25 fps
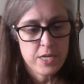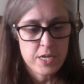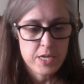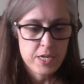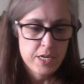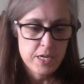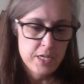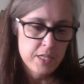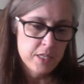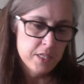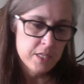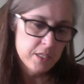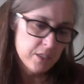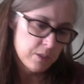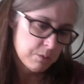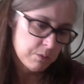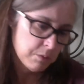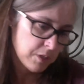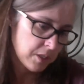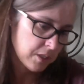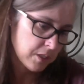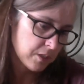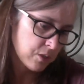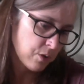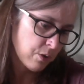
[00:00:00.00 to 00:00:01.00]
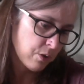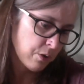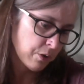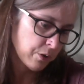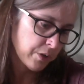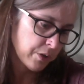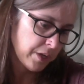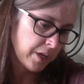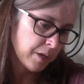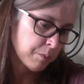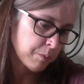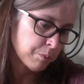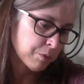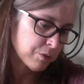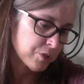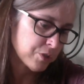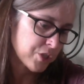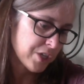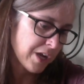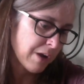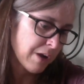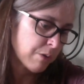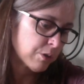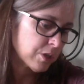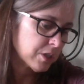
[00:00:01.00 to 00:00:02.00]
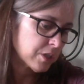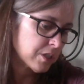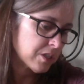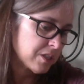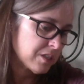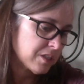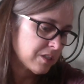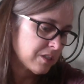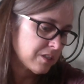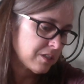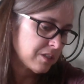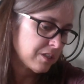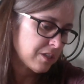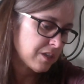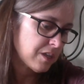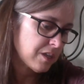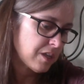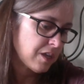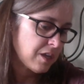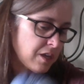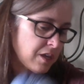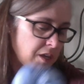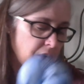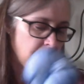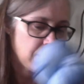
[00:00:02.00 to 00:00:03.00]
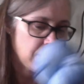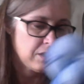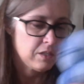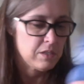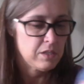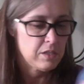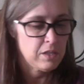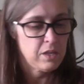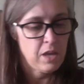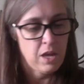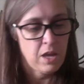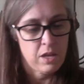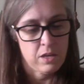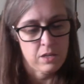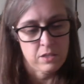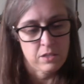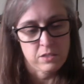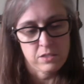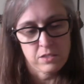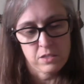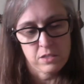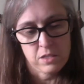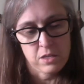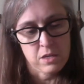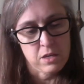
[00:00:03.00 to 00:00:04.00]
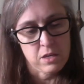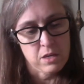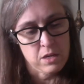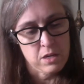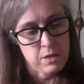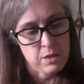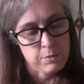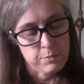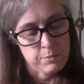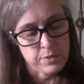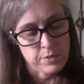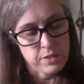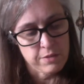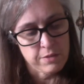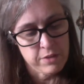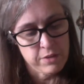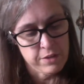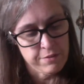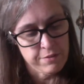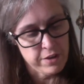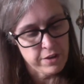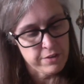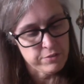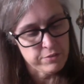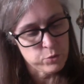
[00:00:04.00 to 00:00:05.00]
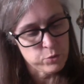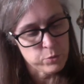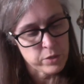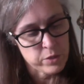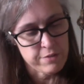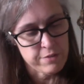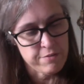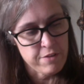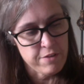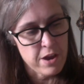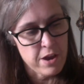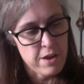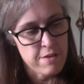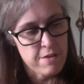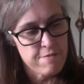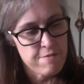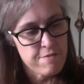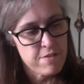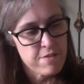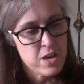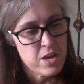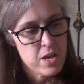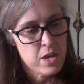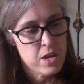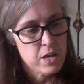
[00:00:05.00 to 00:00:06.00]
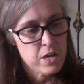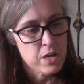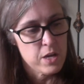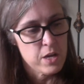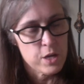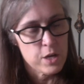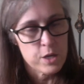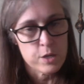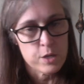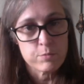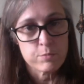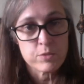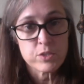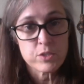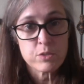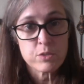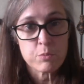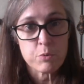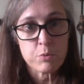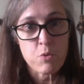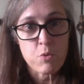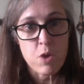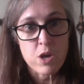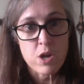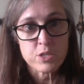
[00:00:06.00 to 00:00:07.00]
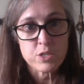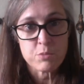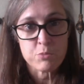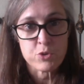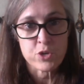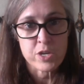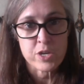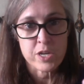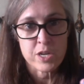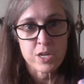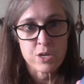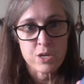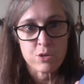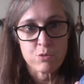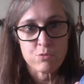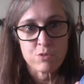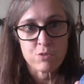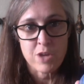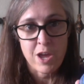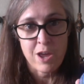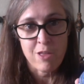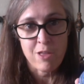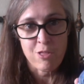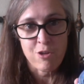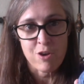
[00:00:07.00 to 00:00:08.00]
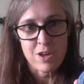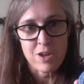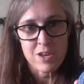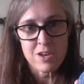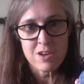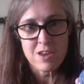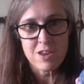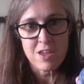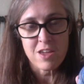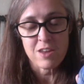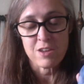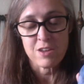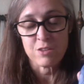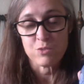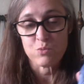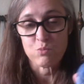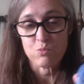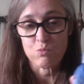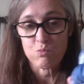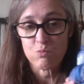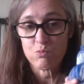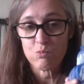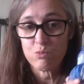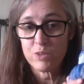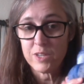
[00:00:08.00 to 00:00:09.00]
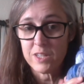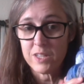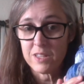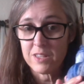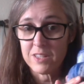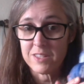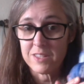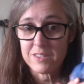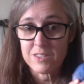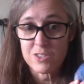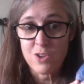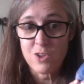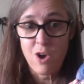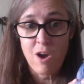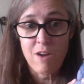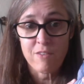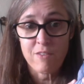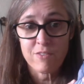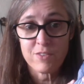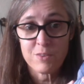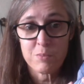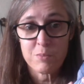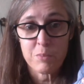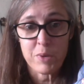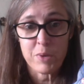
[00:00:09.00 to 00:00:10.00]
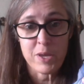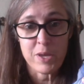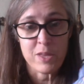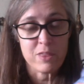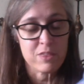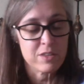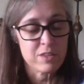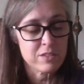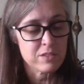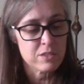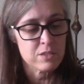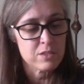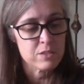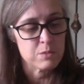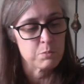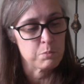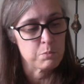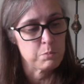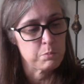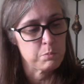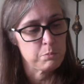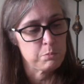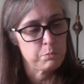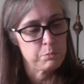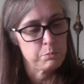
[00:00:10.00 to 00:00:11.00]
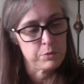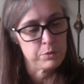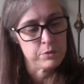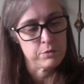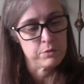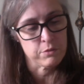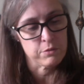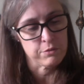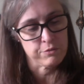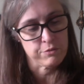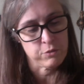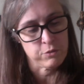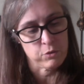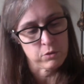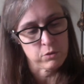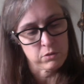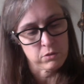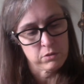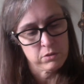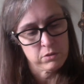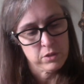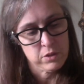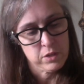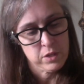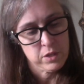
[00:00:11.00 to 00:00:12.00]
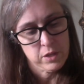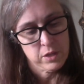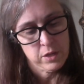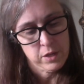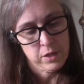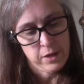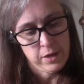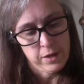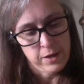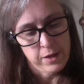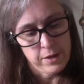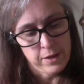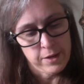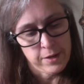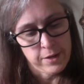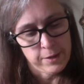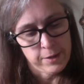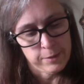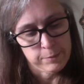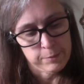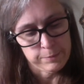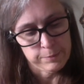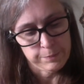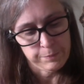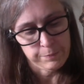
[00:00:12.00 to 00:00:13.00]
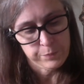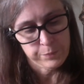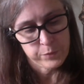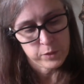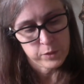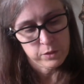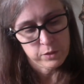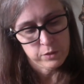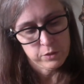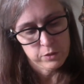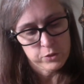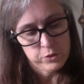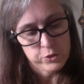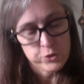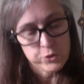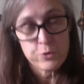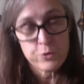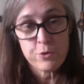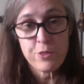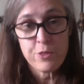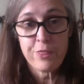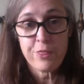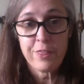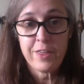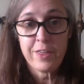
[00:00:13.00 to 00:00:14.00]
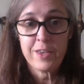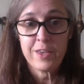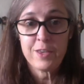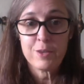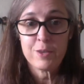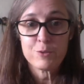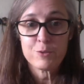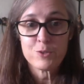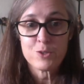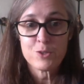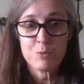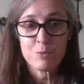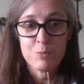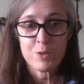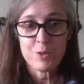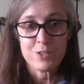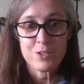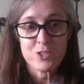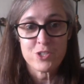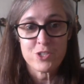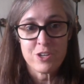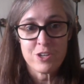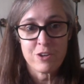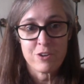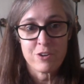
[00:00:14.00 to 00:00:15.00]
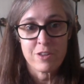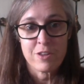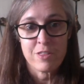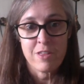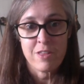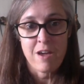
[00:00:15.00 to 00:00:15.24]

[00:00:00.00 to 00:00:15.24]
And this one is called April Showers. And again, it's the 75-25 superwash merino nylon, and it's really soft. But this is beautiful. So thank you so much, Tara.